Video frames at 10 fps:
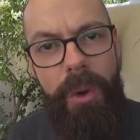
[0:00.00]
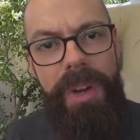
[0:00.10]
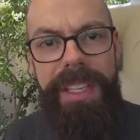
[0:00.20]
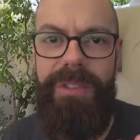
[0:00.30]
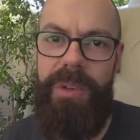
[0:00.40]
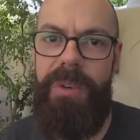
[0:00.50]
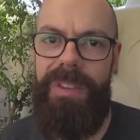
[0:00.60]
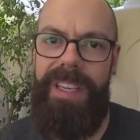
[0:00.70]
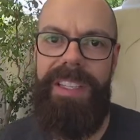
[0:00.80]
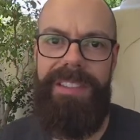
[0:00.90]
only two
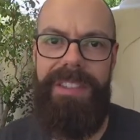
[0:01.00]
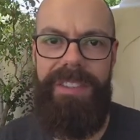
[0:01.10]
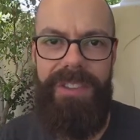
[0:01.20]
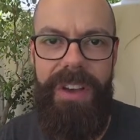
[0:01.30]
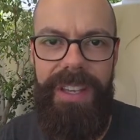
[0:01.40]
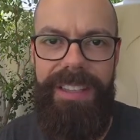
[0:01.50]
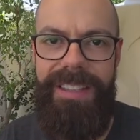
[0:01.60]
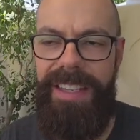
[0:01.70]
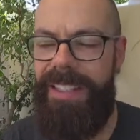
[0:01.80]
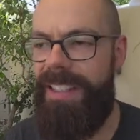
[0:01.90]
things that
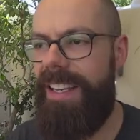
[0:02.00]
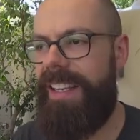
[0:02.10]
scientists